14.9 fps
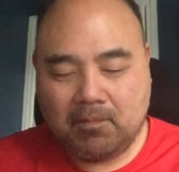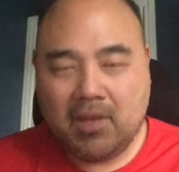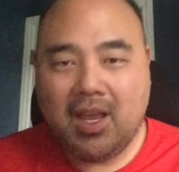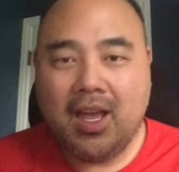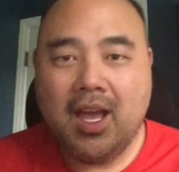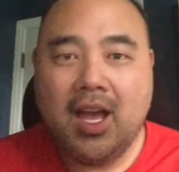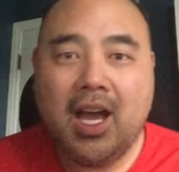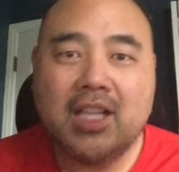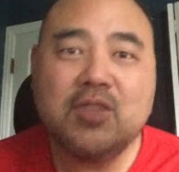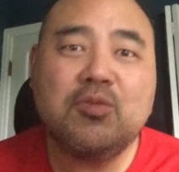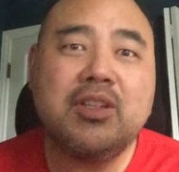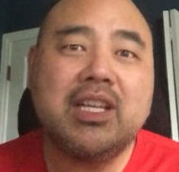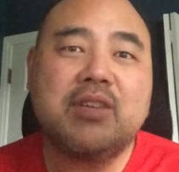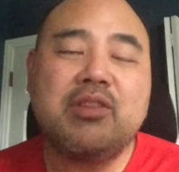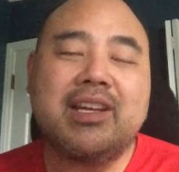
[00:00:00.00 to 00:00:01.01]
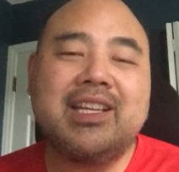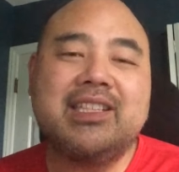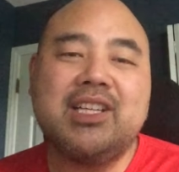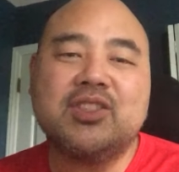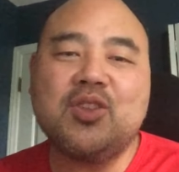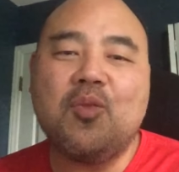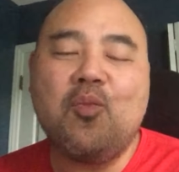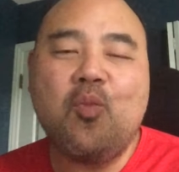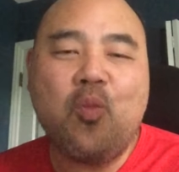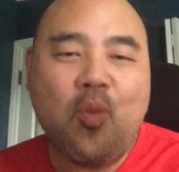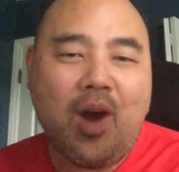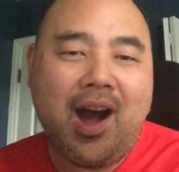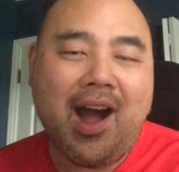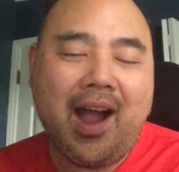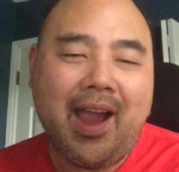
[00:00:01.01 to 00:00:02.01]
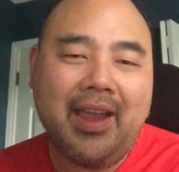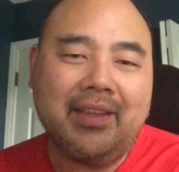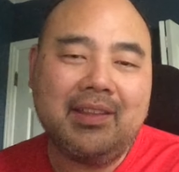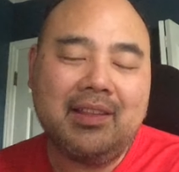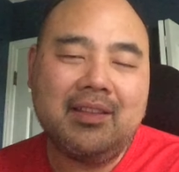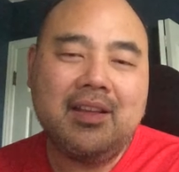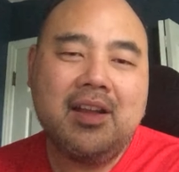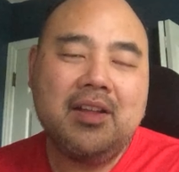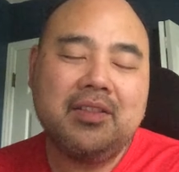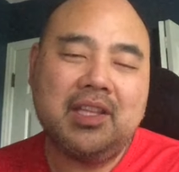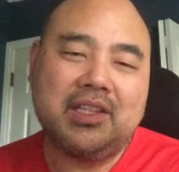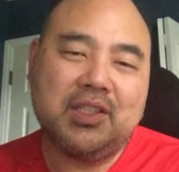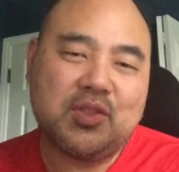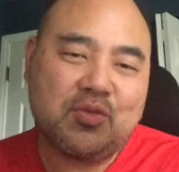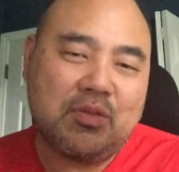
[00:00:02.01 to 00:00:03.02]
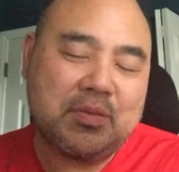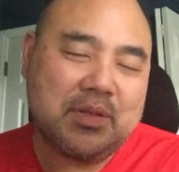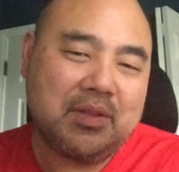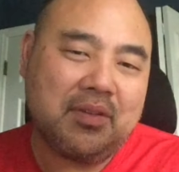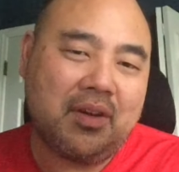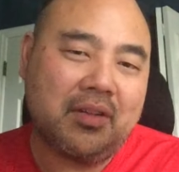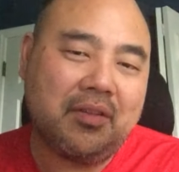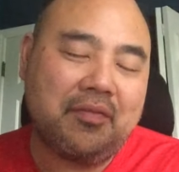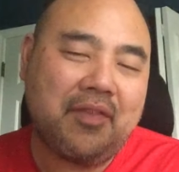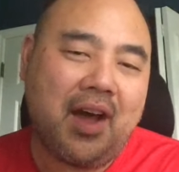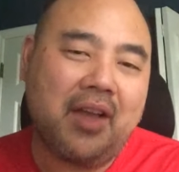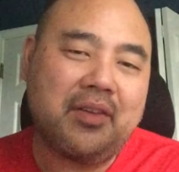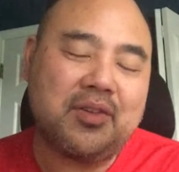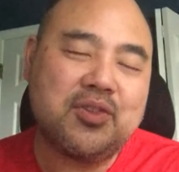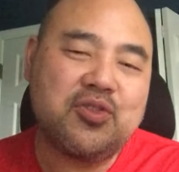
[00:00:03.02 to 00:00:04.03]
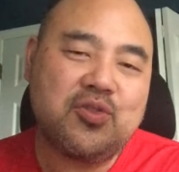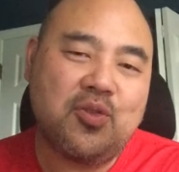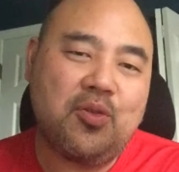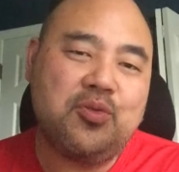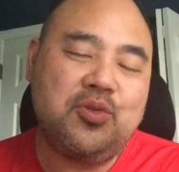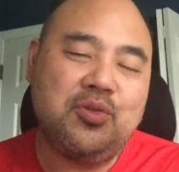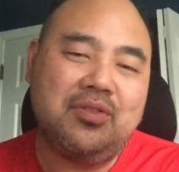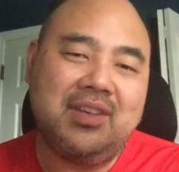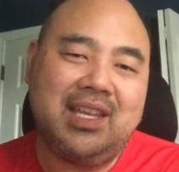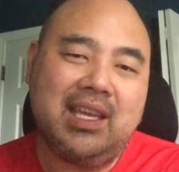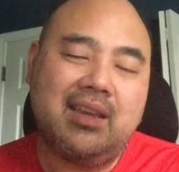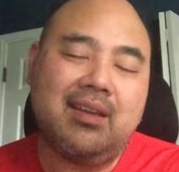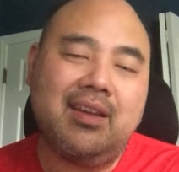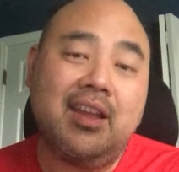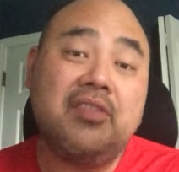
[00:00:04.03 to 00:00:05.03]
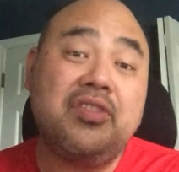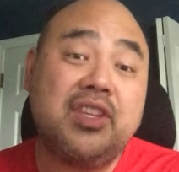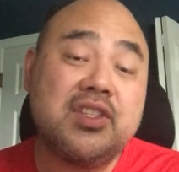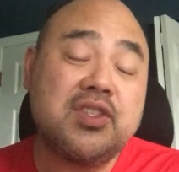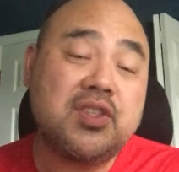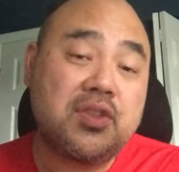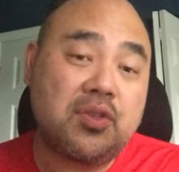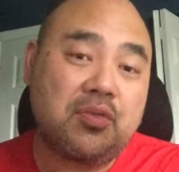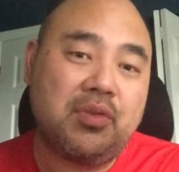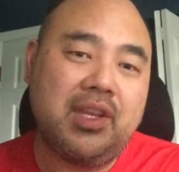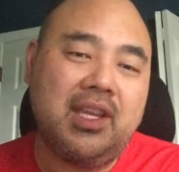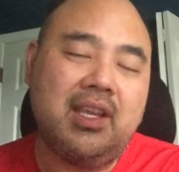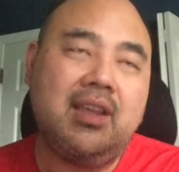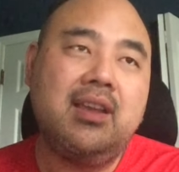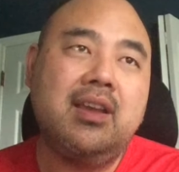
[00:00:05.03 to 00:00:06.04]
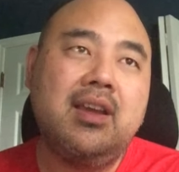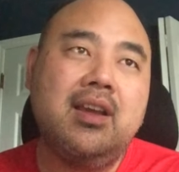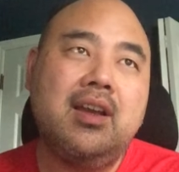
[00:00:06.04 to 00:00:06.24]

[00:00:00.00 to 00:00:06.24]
I just want to quickly touch on why the description of the father is so unique in this three